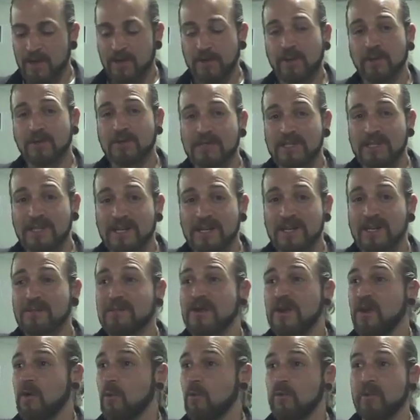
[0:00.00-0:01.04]
No seed in them
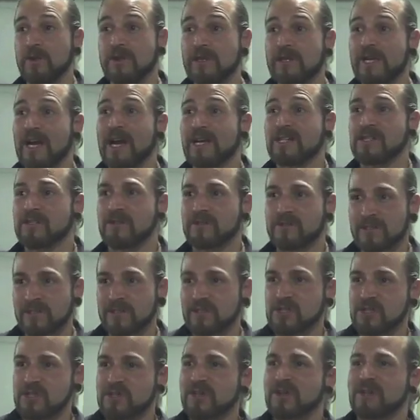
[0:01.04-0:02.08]
and are really high in sugar. There's little
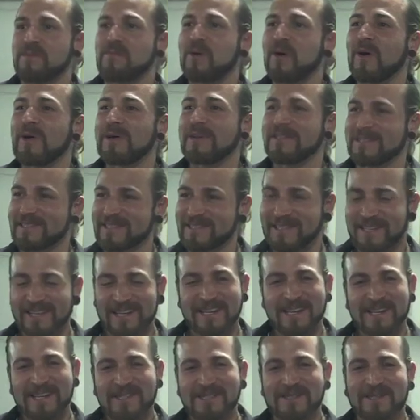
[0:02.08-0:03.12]
sugar balls.
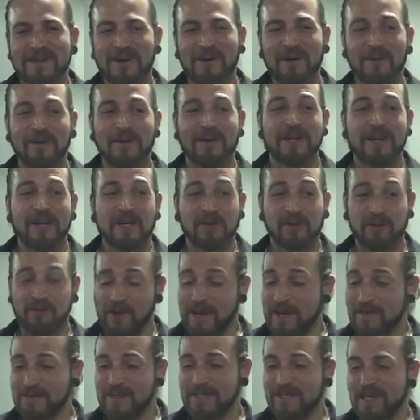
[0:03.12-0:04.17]
So
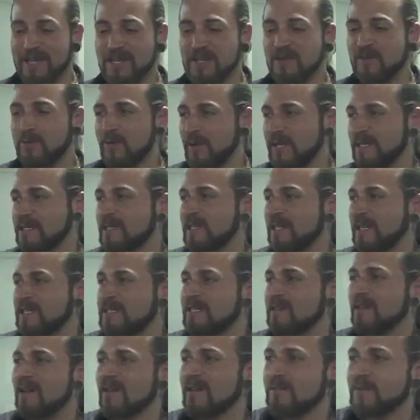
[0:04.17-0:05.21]
grapes, again,
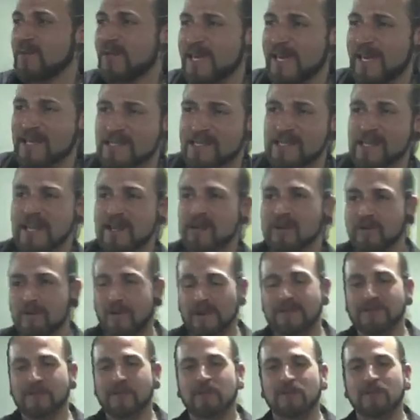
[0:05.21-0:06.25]
it's not, we can't say, oh,
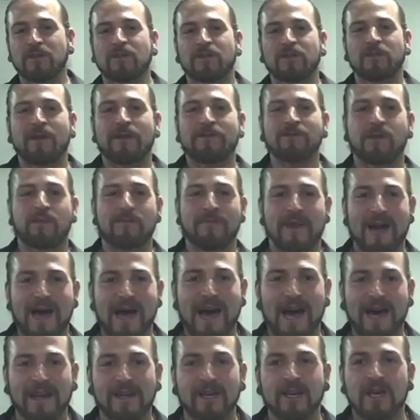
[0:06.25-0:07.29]
grapes are good or grapes are
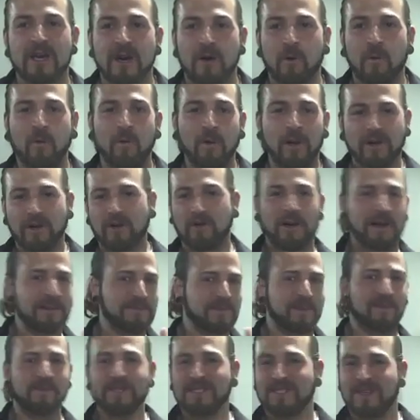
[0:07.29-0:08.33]
bad. What grapes
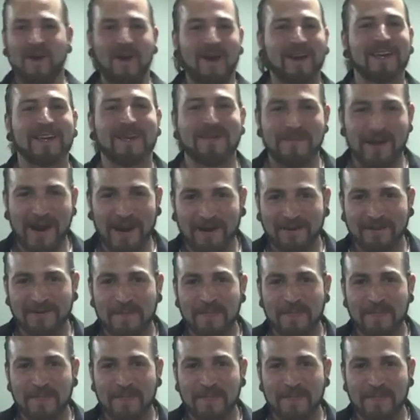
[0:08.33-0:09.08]
are we talking about?